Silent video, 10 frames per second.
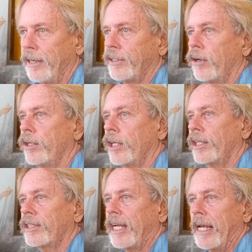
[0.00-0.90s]
So it
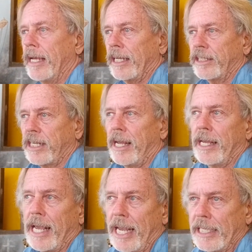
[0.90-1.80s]
can
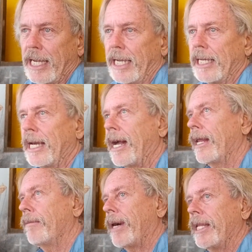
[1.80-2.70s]
say
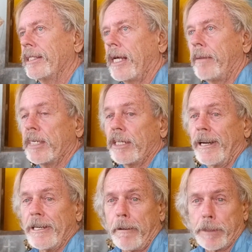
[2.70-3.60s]
$899, and by the time you're
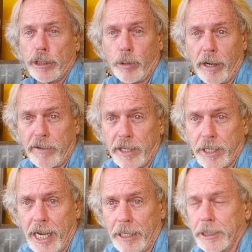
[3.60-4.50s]
done, you're up to
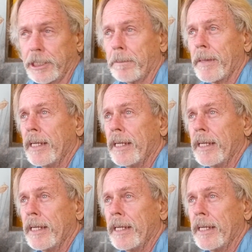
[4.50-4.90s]
$1,200.